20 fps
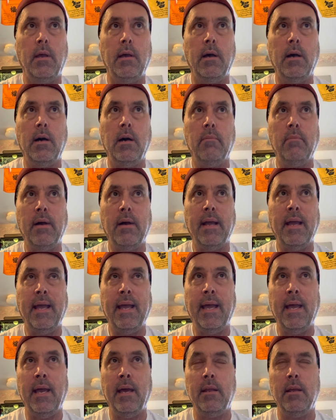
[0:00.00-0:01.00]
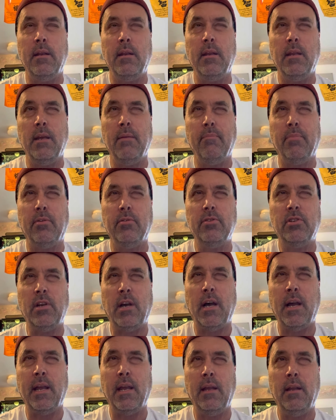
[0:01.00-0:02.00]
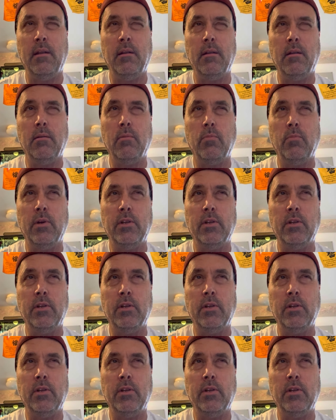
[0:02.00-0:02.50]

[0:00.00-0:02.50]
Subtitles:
I had a Nimble Giant,